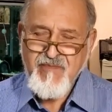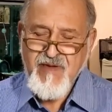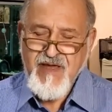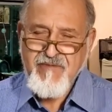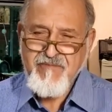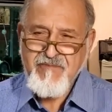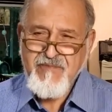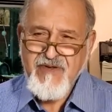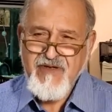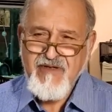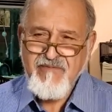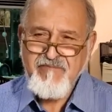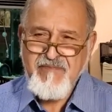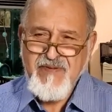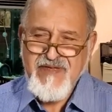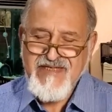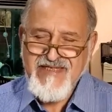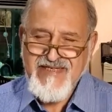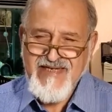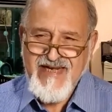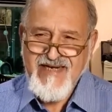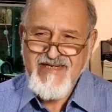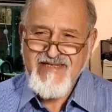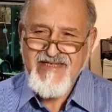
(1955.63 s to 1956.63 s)
people
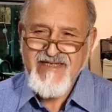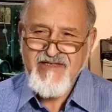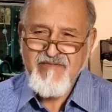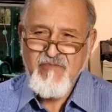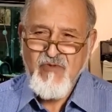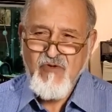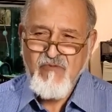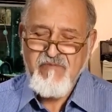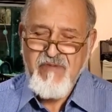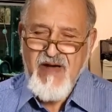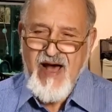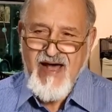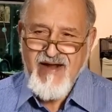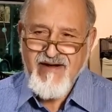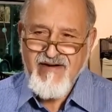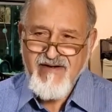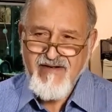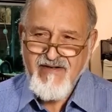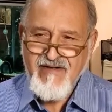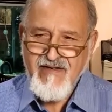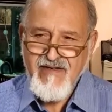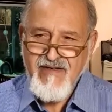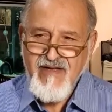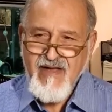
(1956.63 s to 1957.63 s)
Pateti
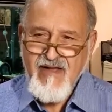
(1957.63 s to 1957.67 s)
Mubarak